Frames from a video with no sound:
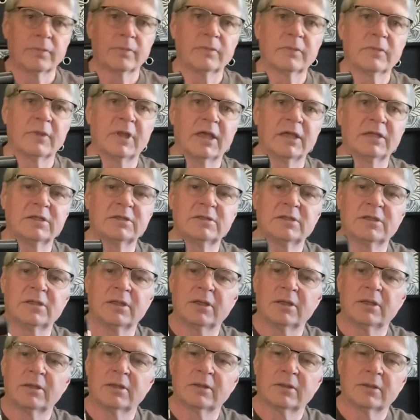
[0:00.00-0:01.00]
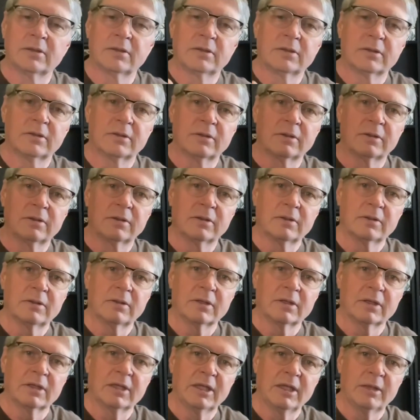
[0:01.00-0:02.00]
that's the the
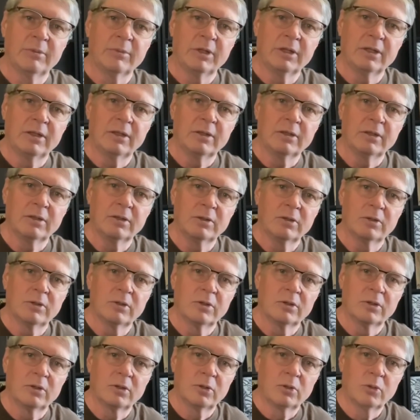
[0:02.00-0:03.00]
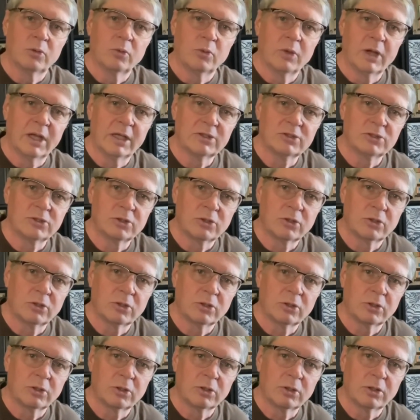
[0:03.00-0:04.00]
Kemei razor.
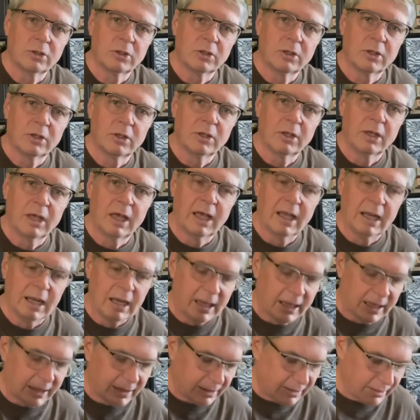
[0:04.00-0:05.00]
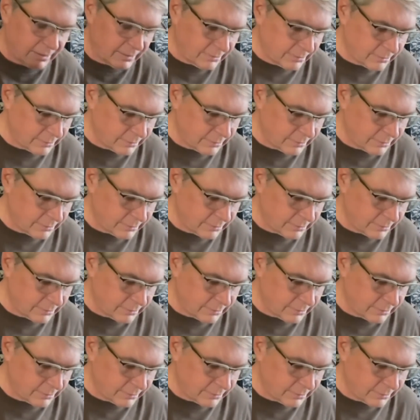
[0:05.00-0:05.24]
I like it.